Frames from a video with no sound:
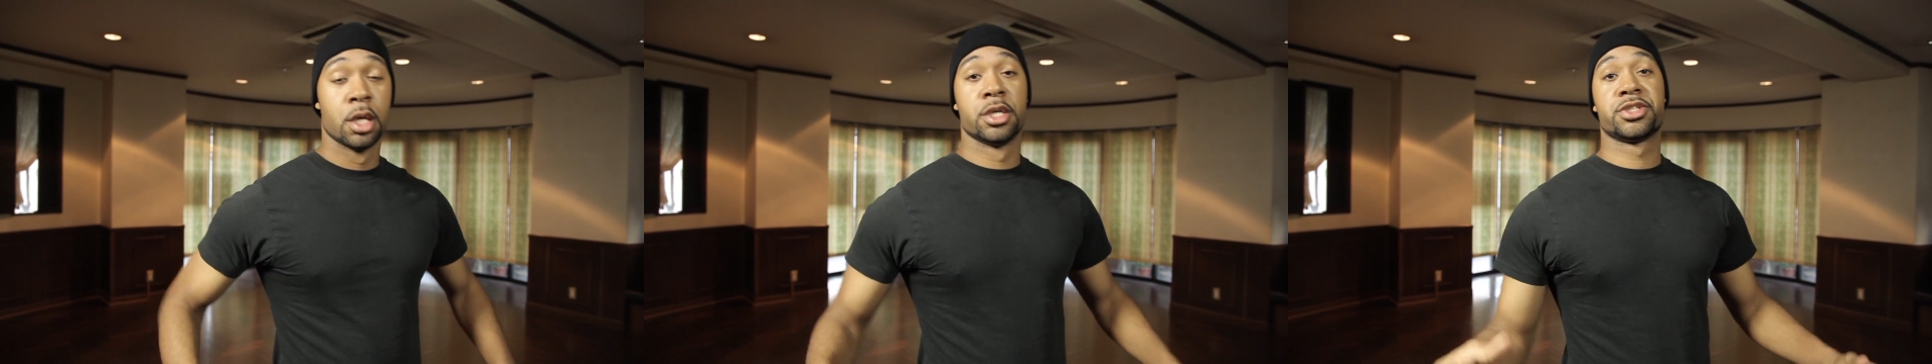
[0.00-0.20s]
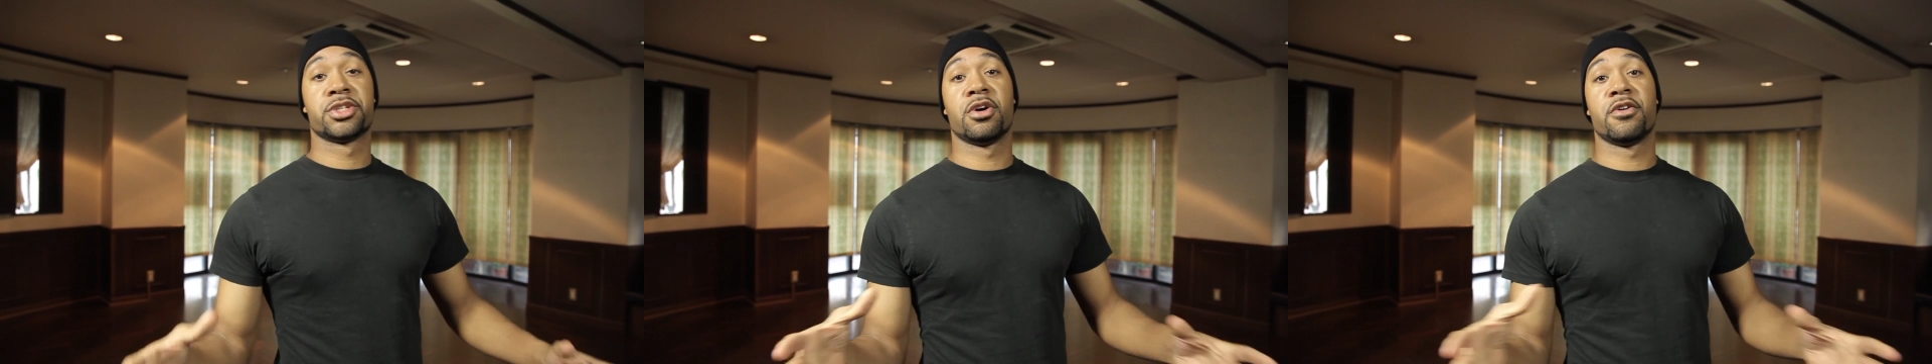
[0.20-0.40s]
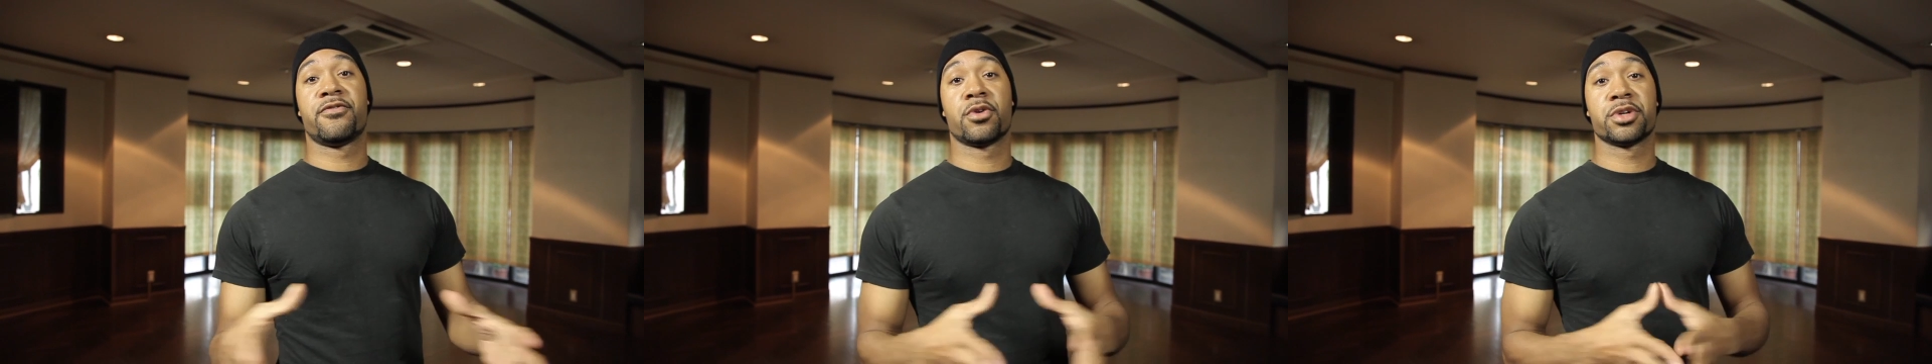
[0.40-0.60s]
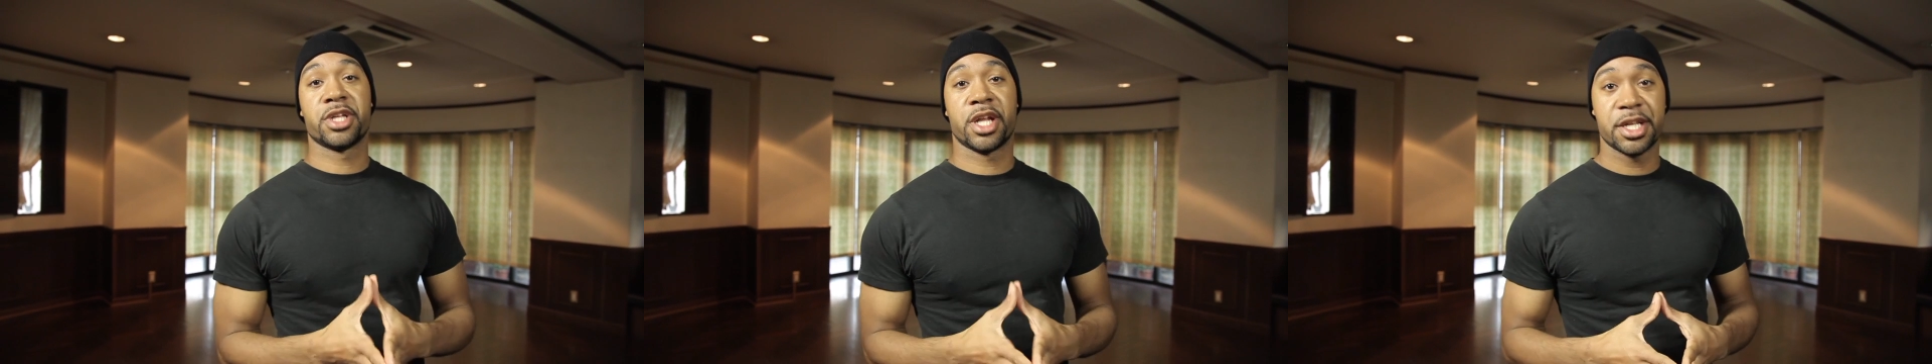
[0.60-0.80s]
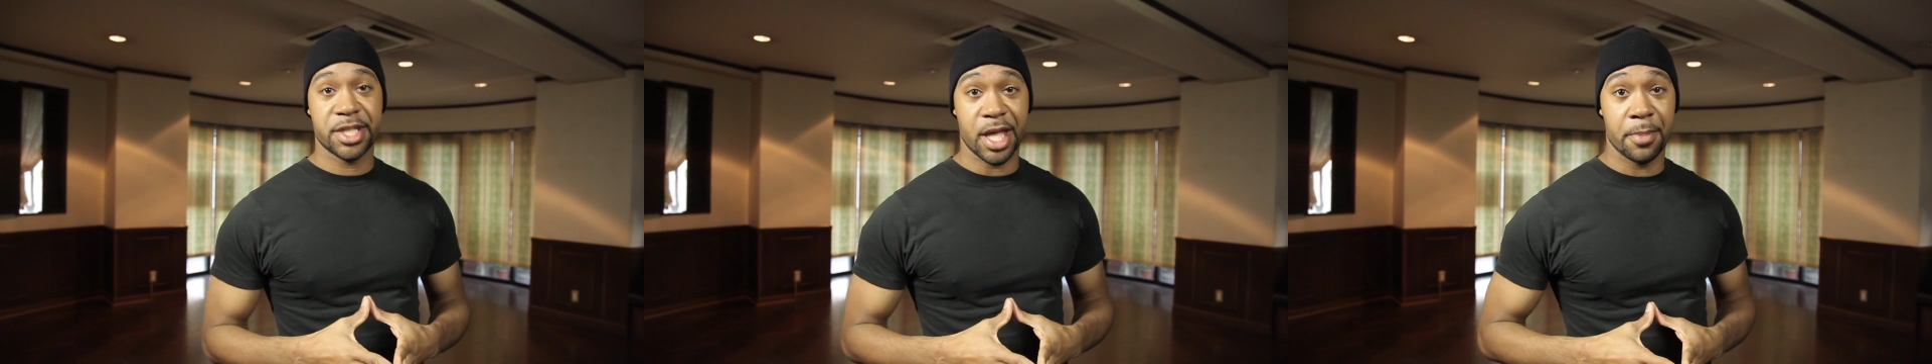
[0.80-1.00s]
So for
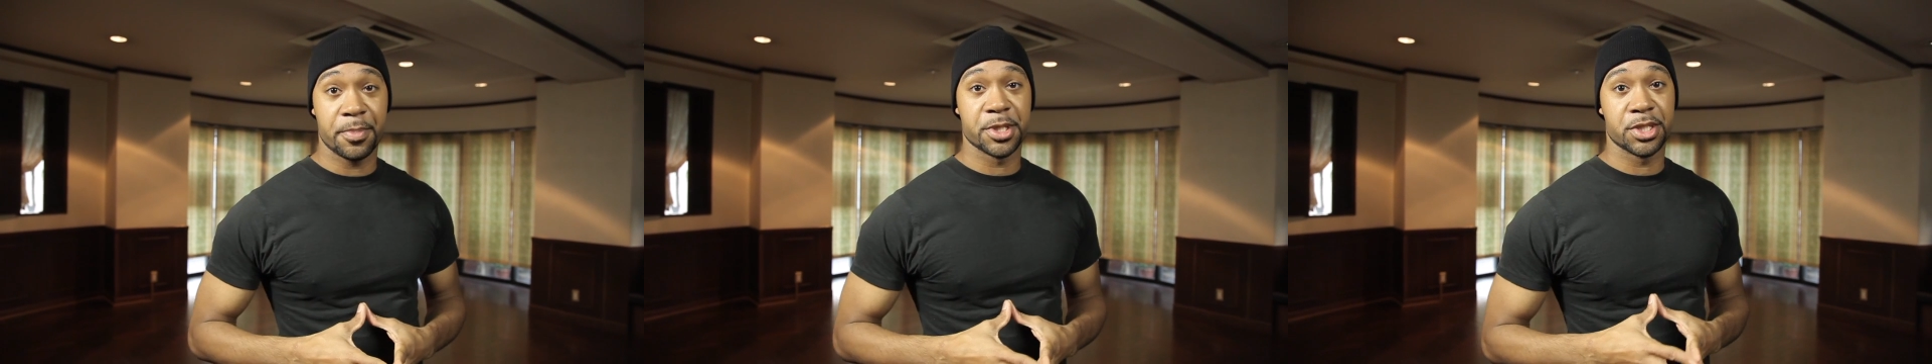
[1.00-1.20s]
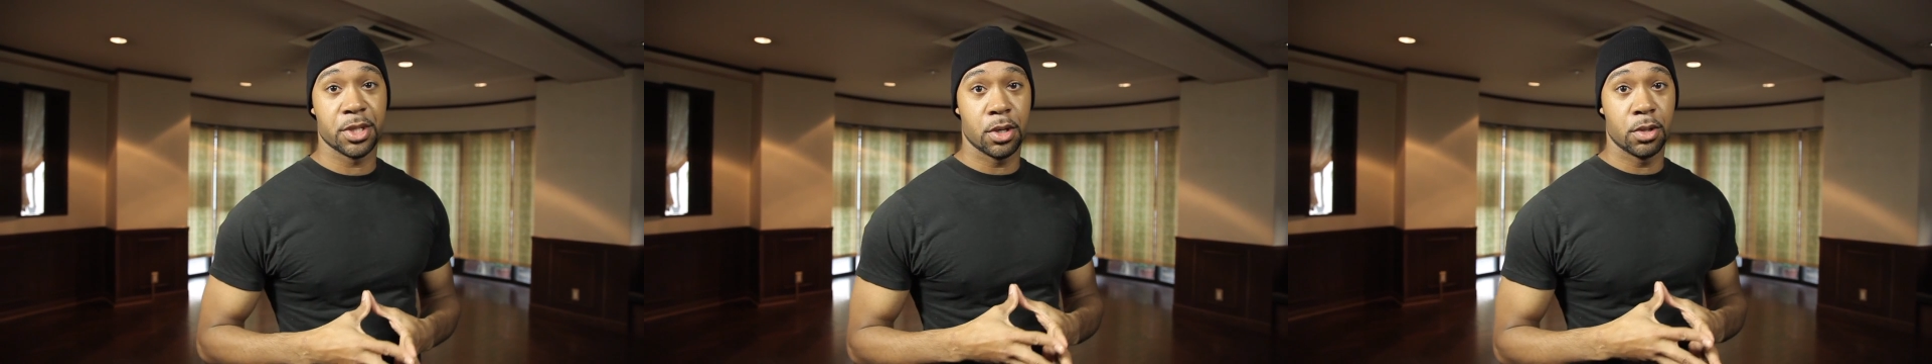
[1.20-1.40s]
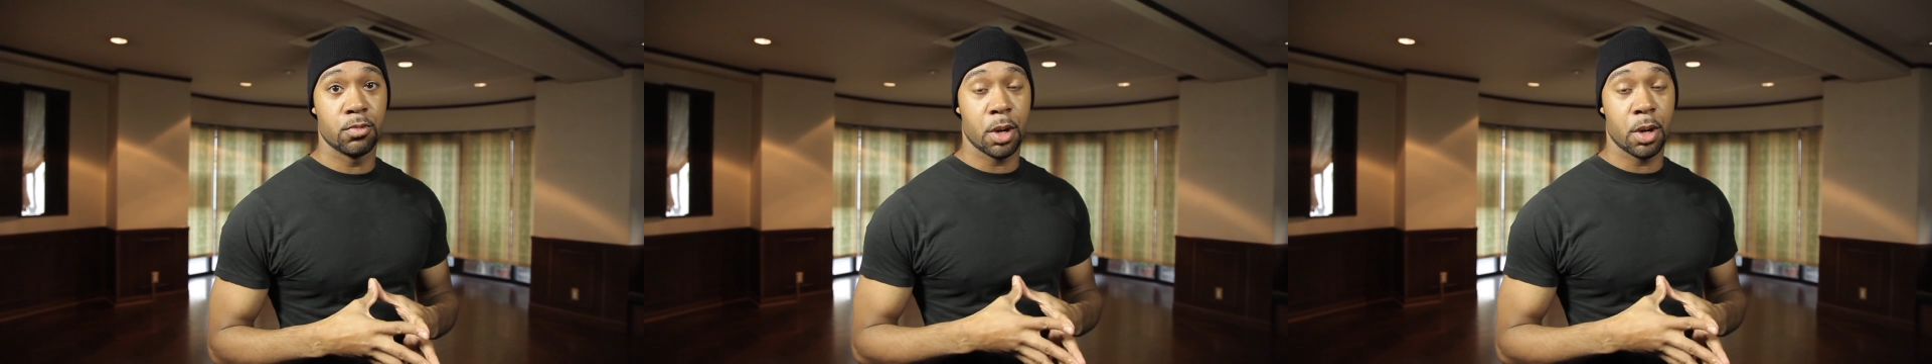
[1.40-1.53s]
today's episode,